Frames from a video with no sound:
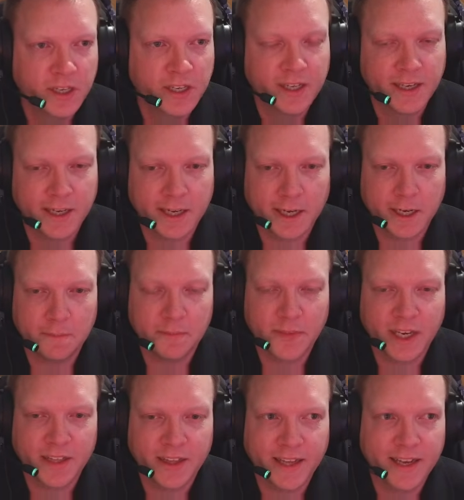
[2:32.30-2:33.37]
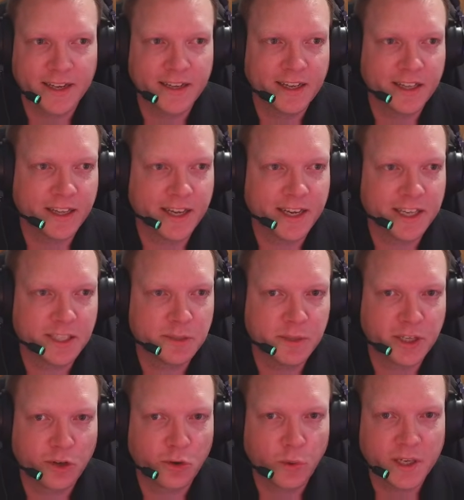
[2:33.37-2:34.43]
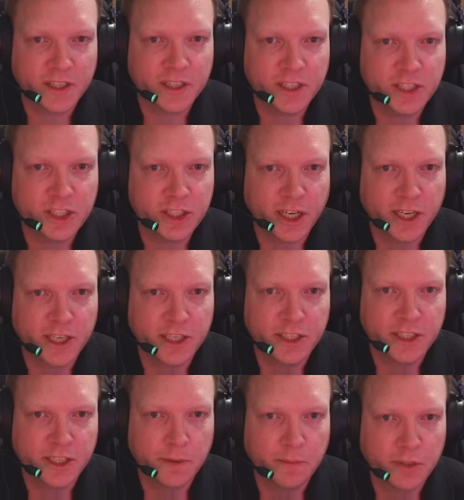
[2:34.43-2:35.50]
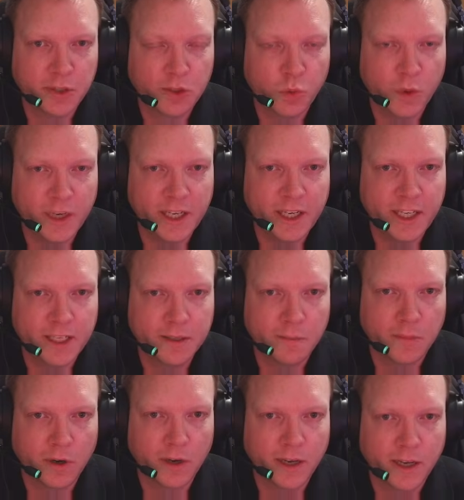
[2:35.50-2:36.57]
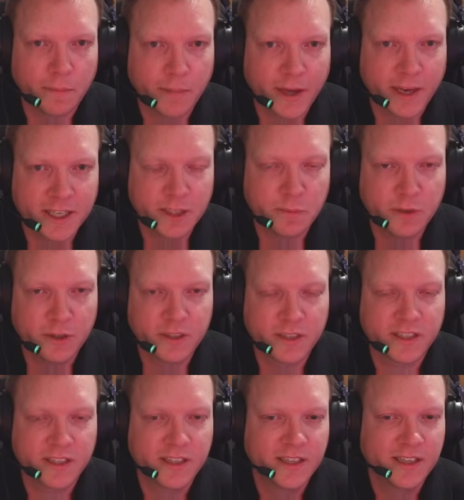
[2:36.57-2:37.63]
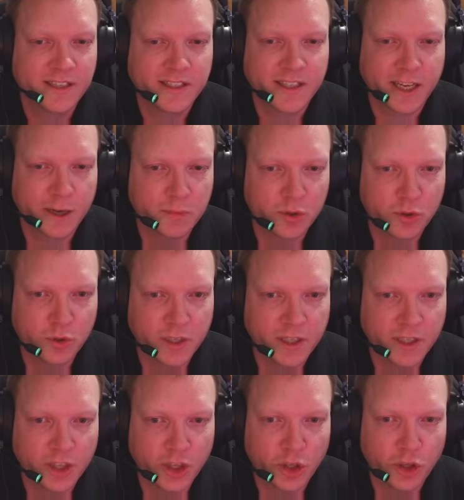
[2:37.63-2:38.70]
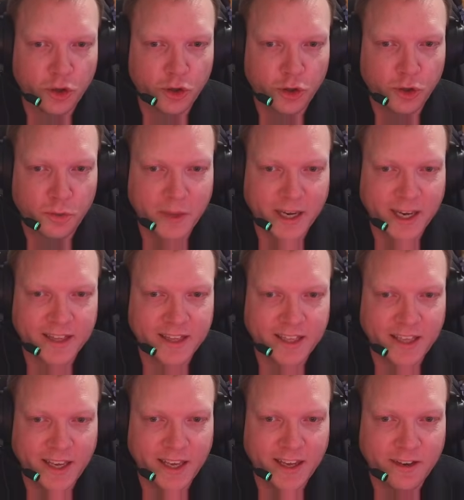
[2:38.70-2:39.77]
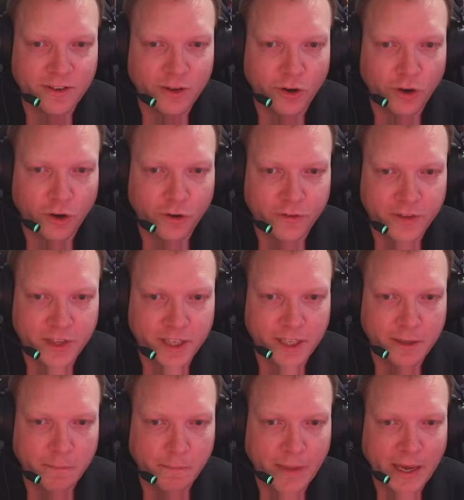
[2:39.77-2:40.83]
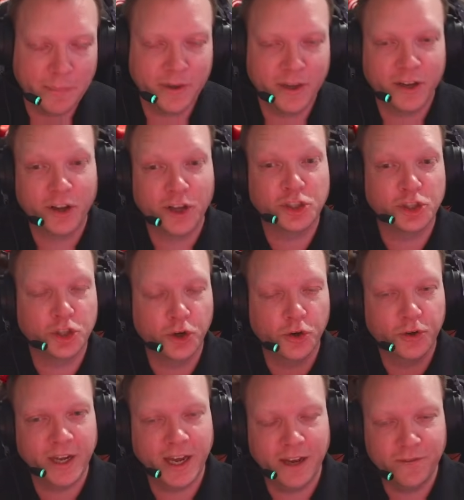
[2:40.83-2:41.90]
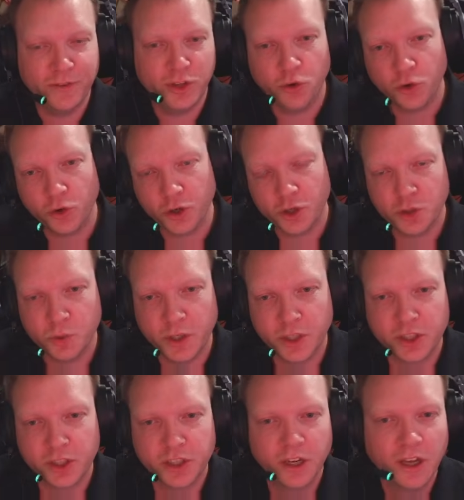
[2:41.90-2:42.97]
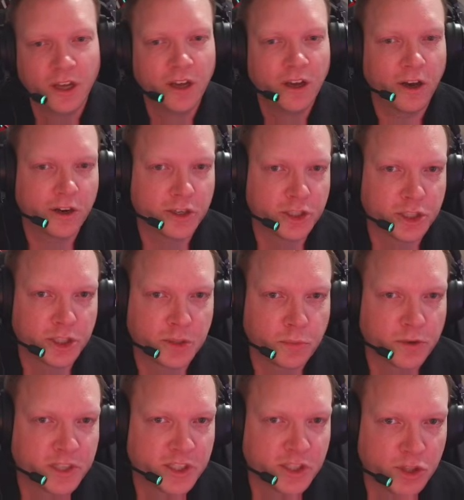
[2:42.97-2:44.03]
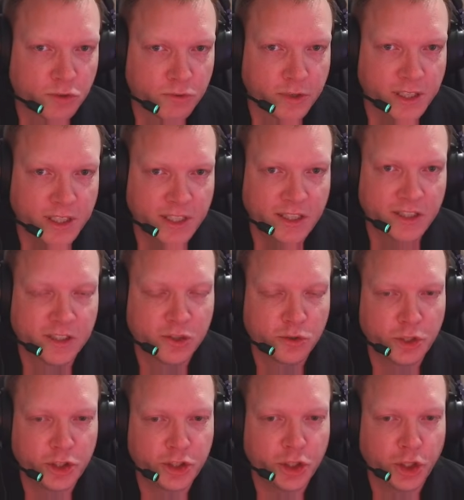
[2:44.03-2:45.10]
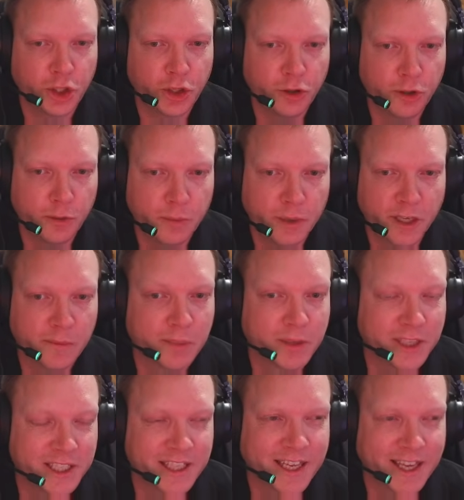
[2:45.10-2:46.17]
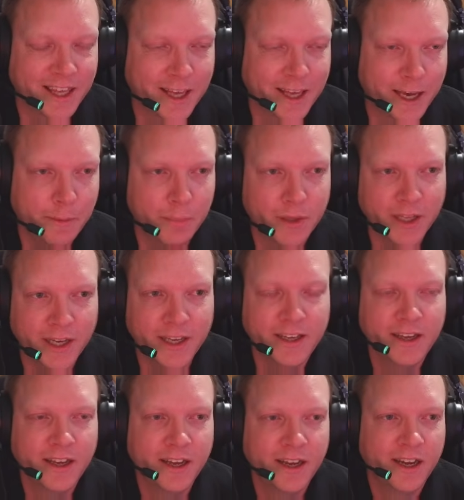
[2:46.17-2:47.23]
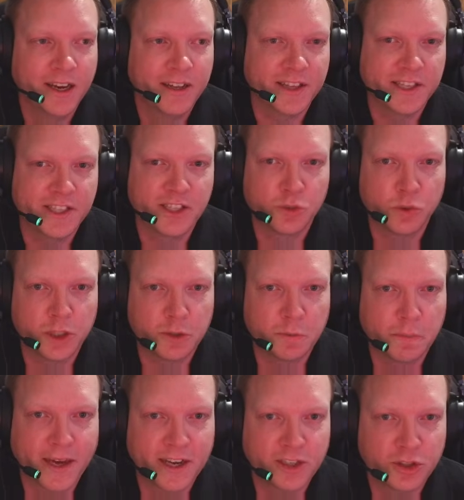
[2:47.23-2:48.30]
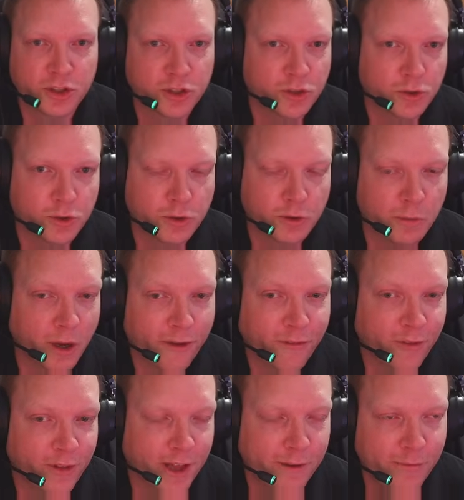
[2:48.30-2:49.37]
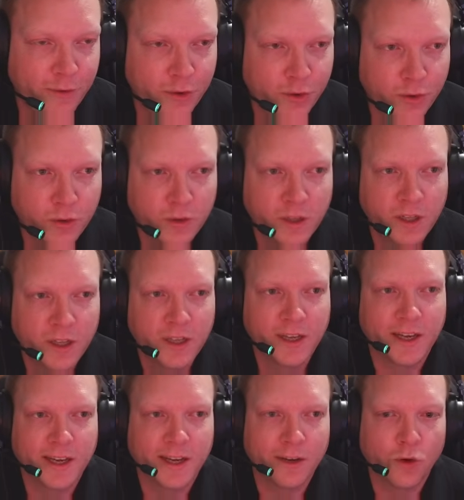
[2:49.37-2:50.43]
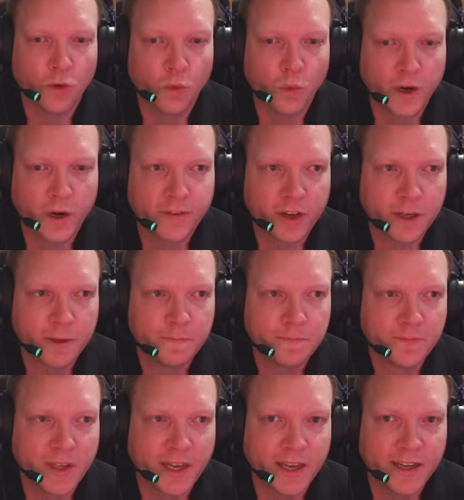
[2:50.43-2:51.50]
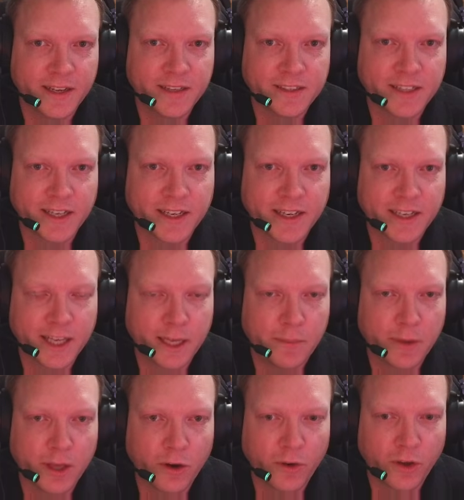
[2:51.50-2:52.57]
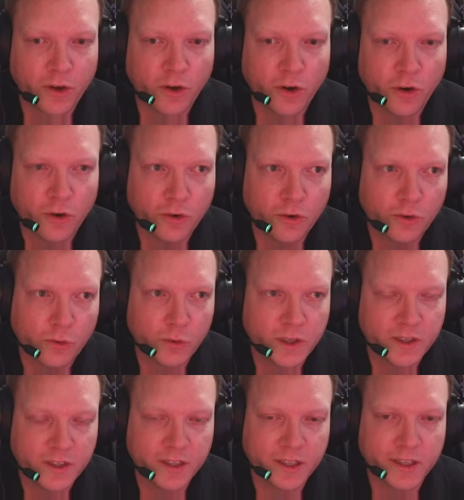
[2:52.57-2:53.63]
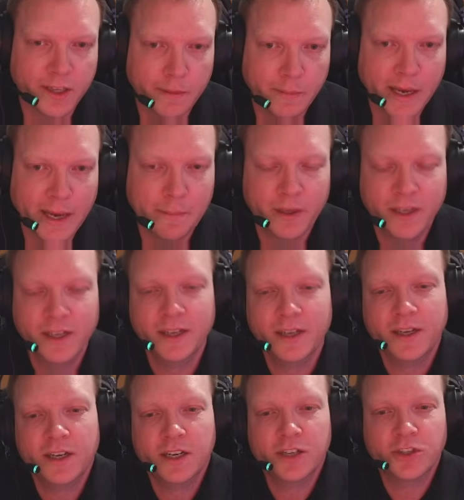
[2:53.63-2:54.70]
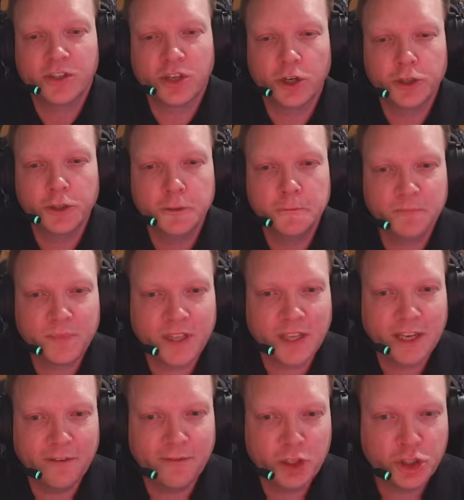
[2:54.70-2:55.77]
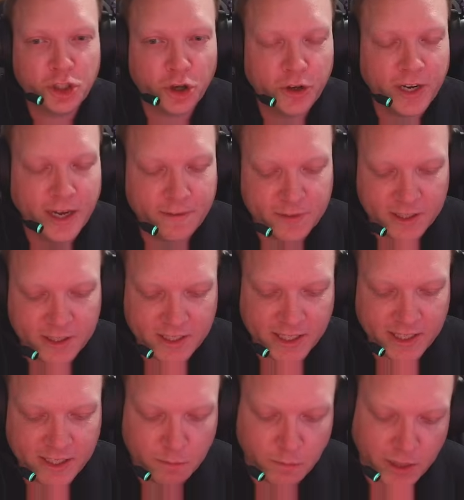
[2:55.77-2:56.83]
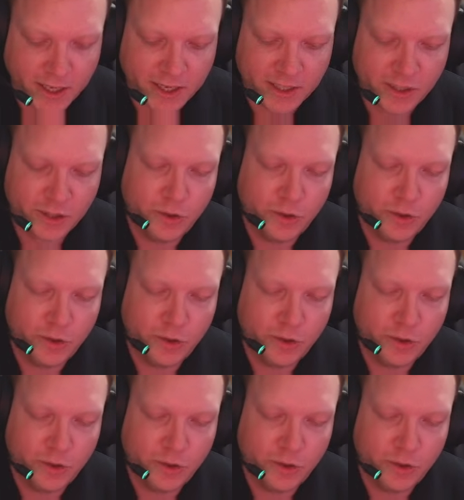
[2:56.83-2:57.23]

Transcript: and that allows me to quickly change between my pack spirits. Say I'm doing the cube at the end of the map and I don't have the auto switch, I could just press 3, switch to cube, complete that gameplay, and then switch back to my flame fuel or whatever, and keep going on with the map. So if you don't have the season pass, you